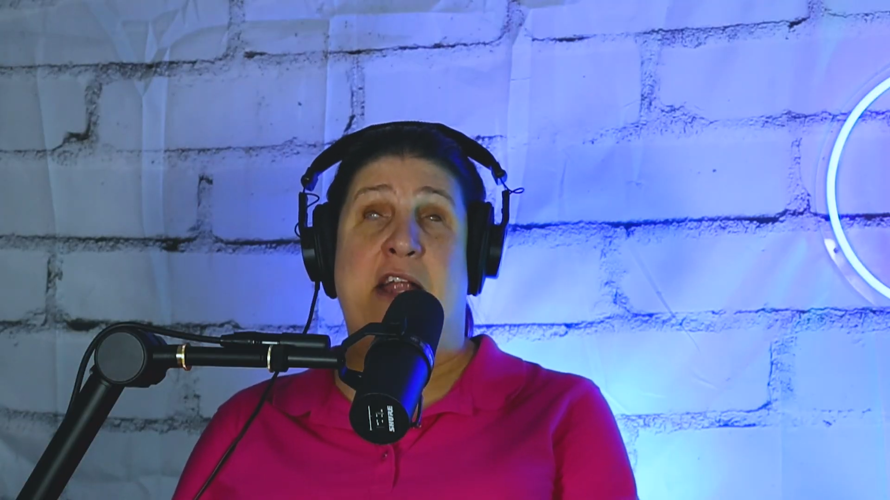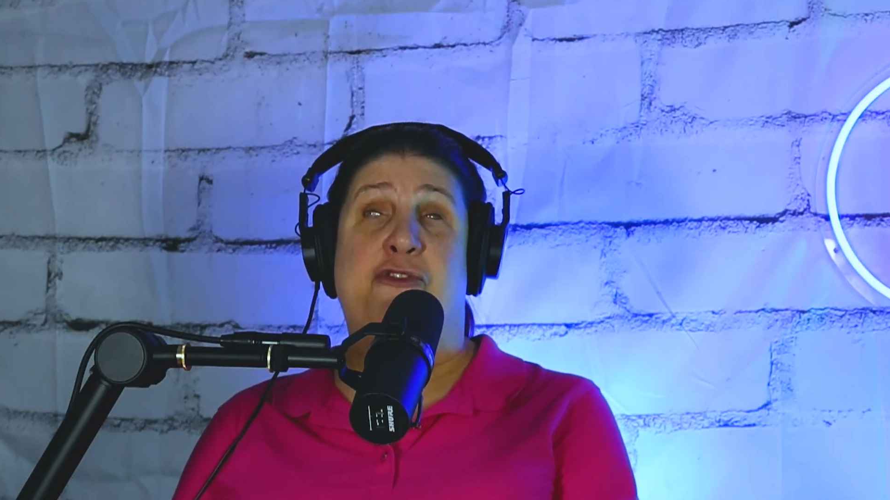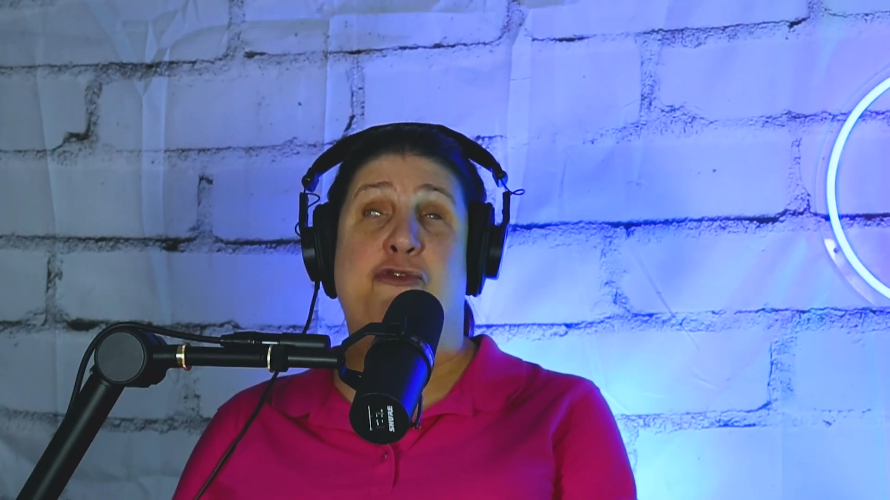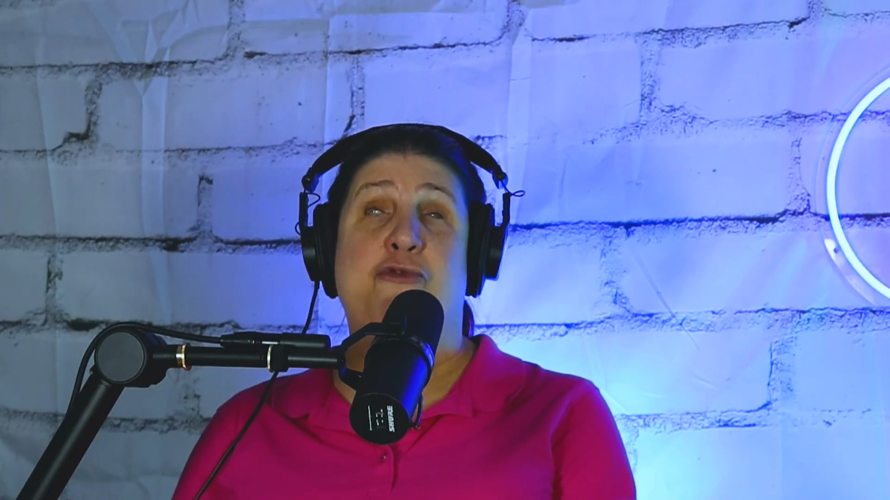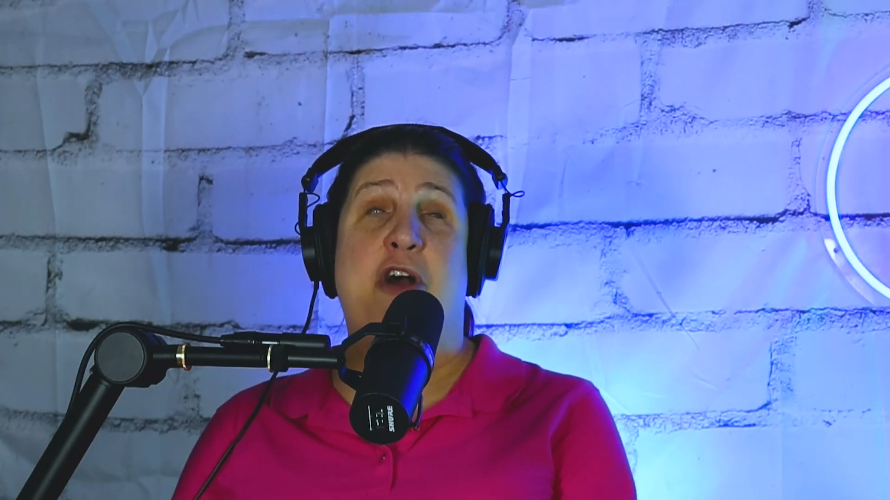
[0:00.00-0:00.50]

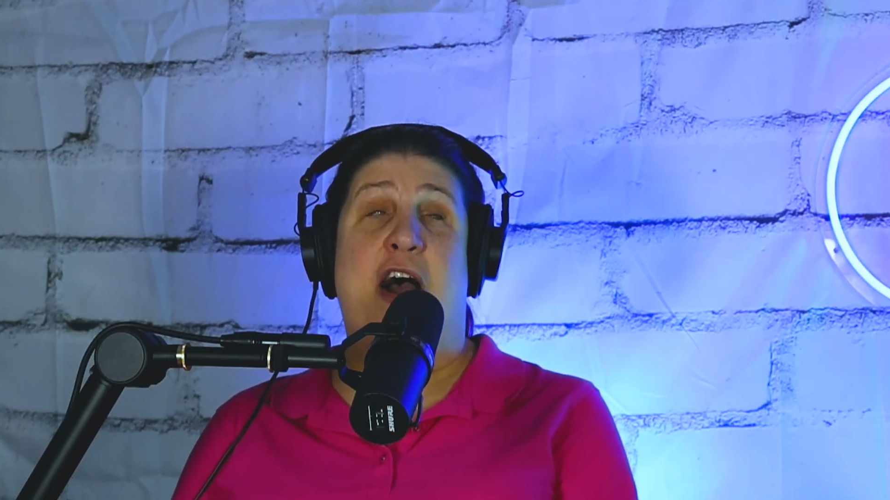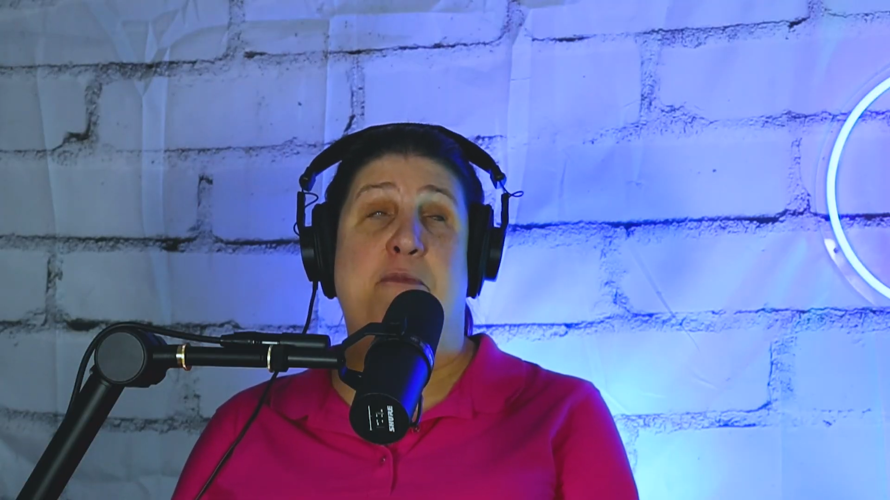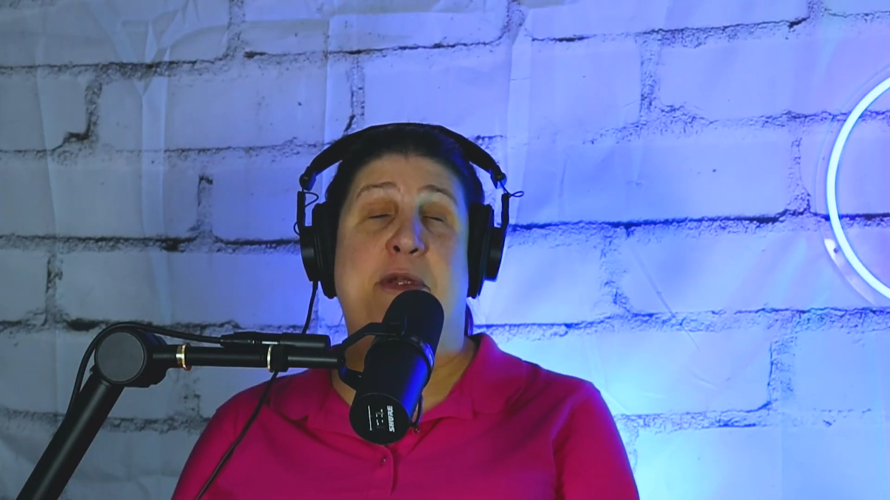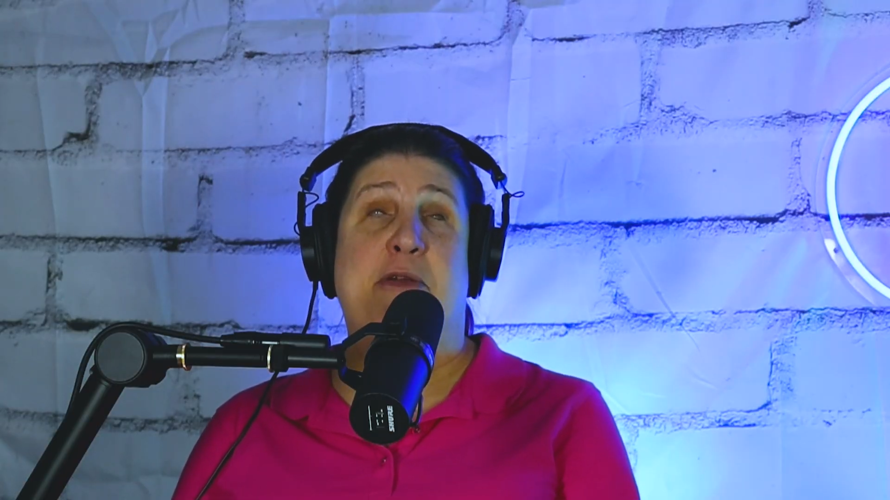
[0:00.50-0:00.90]
And do not